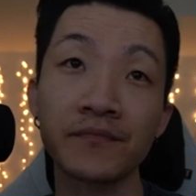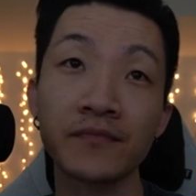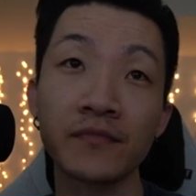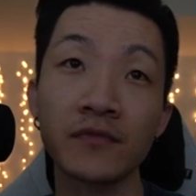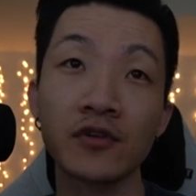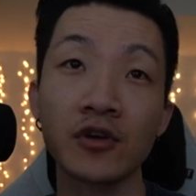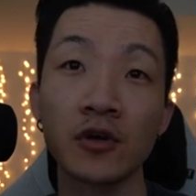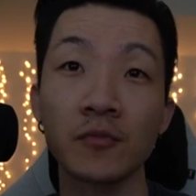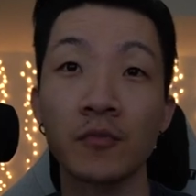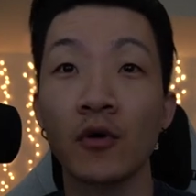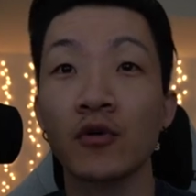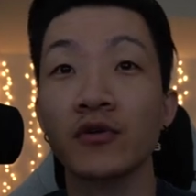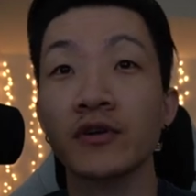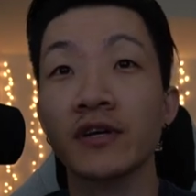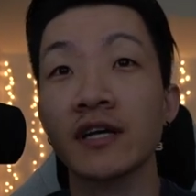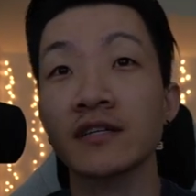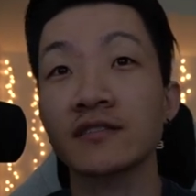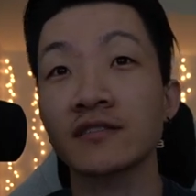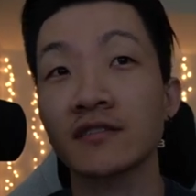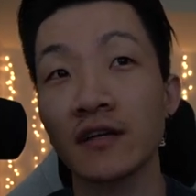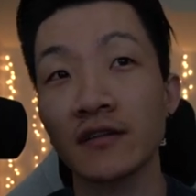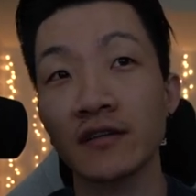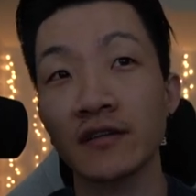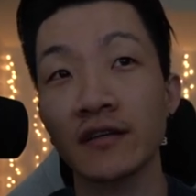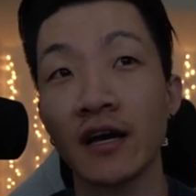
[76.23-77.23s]
Your opponent gets
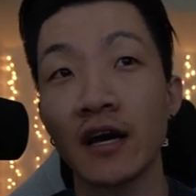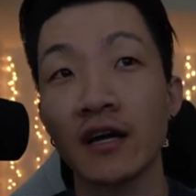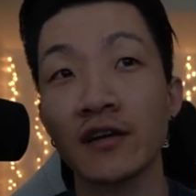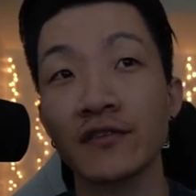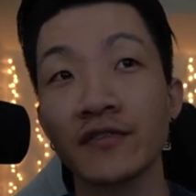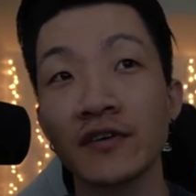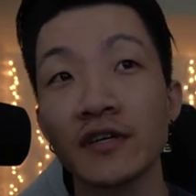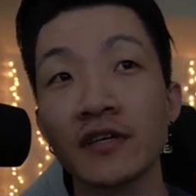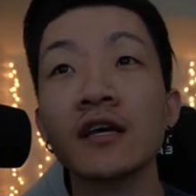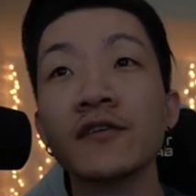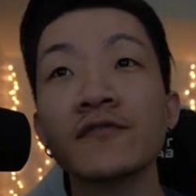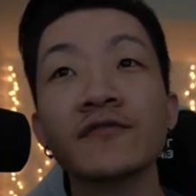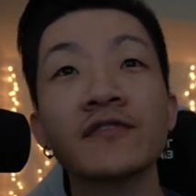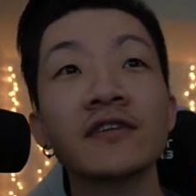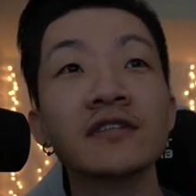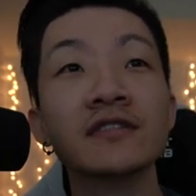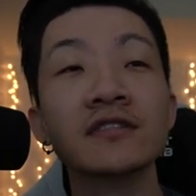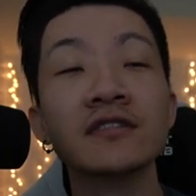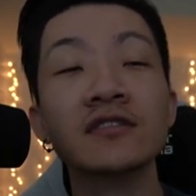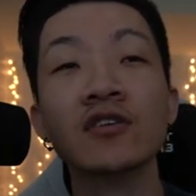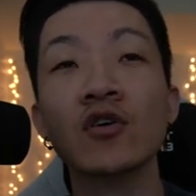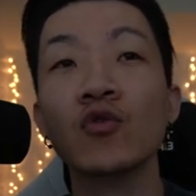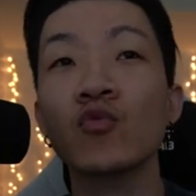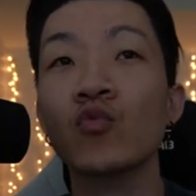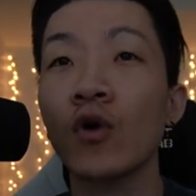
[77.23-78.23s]
nothing out of it. If this
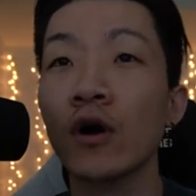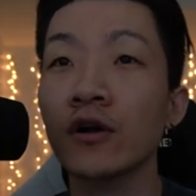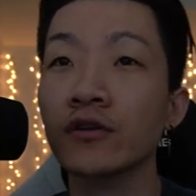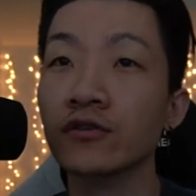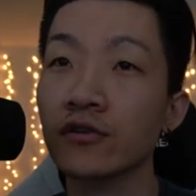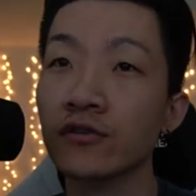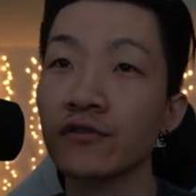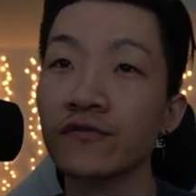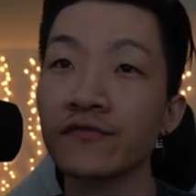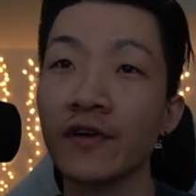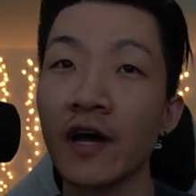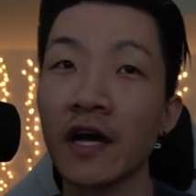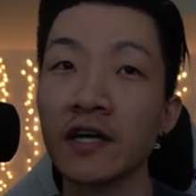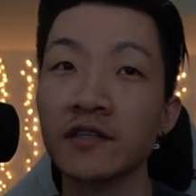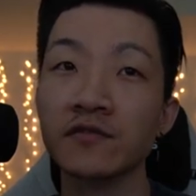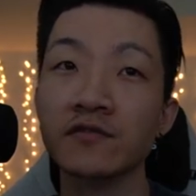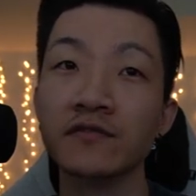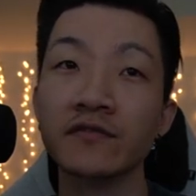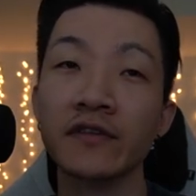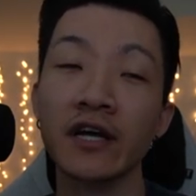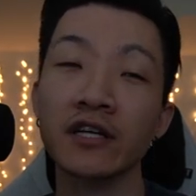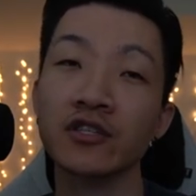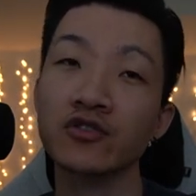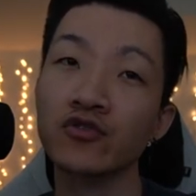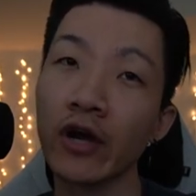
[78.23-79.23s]
is a one turn fast move
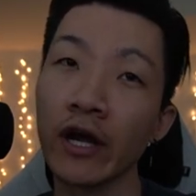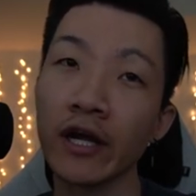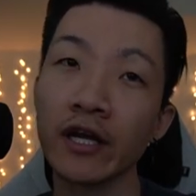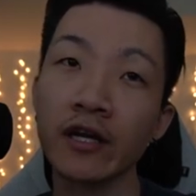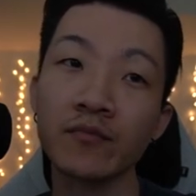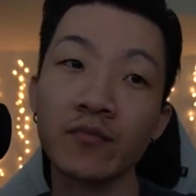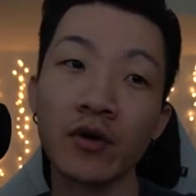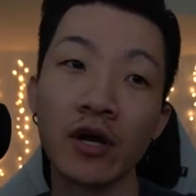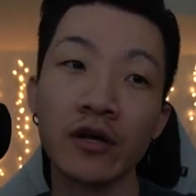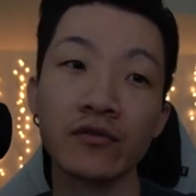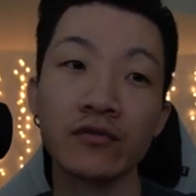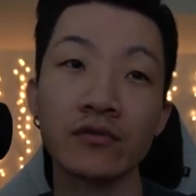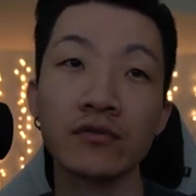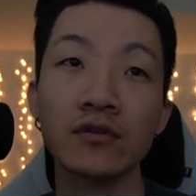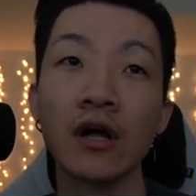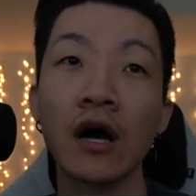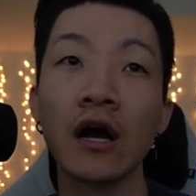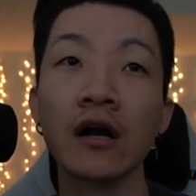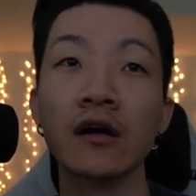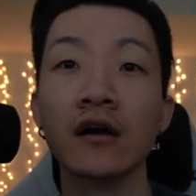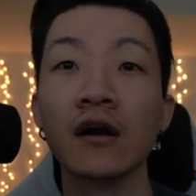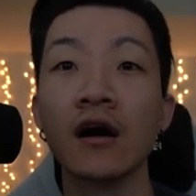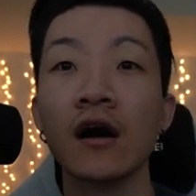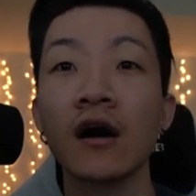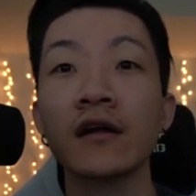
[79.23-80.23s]
like Dragon Breath or
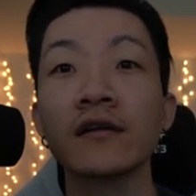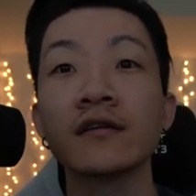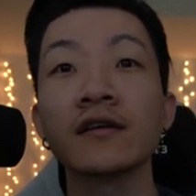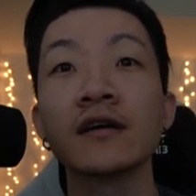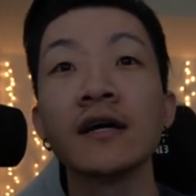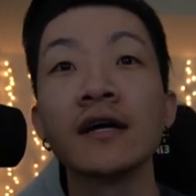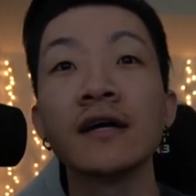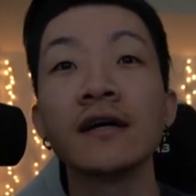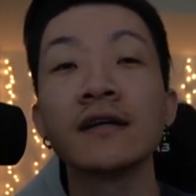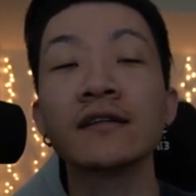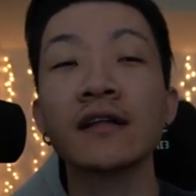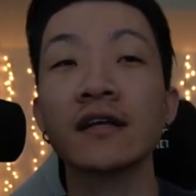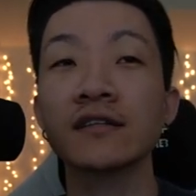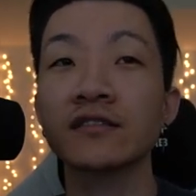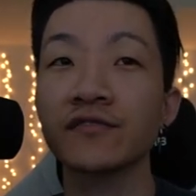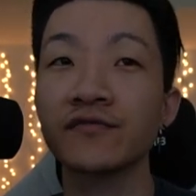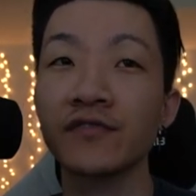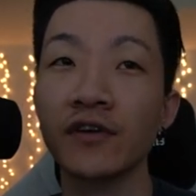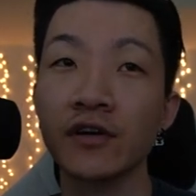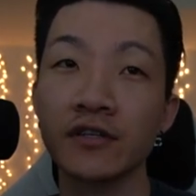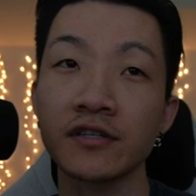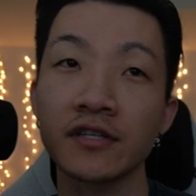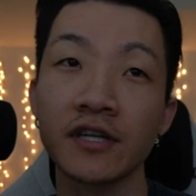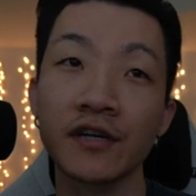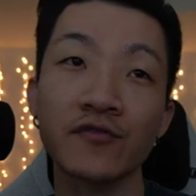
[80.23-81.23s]
Lock On, that's a
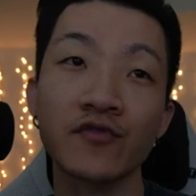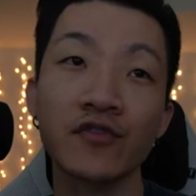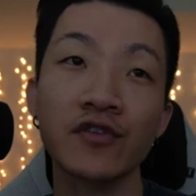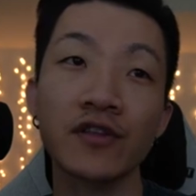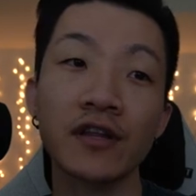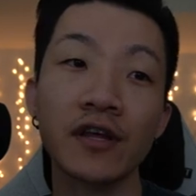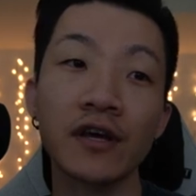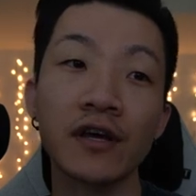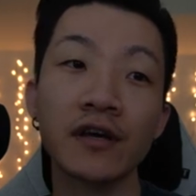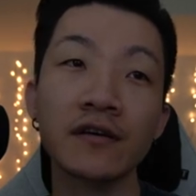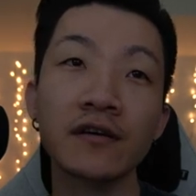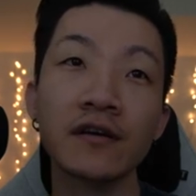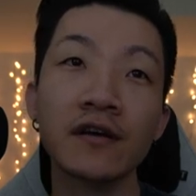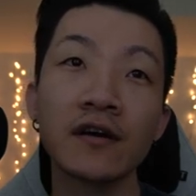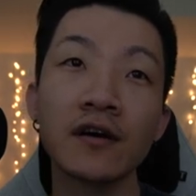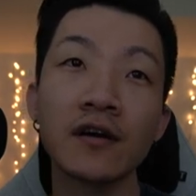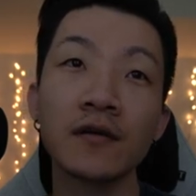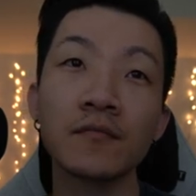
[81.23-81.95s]
very different thing.